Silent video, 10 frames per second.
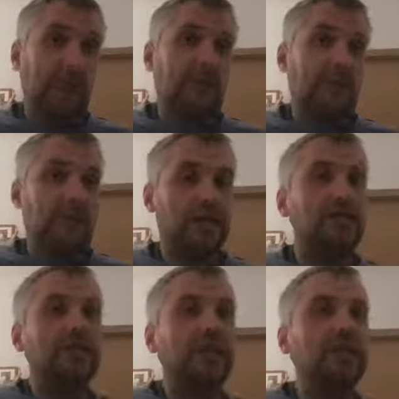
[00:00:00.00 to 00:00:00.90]
ice
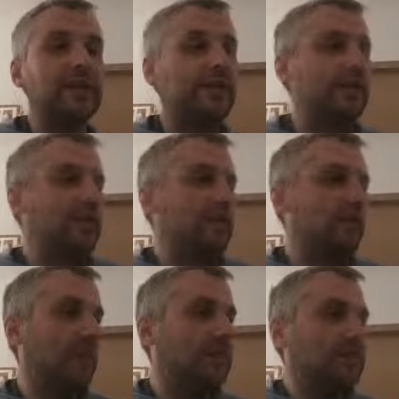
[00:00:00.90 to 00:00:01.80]
starts melting,
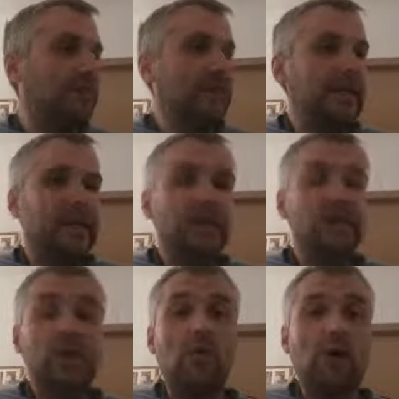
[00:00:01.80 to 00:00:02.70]
to melt,
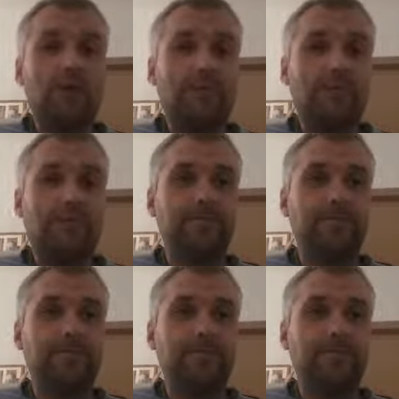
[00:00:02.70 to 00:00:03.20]
and so on.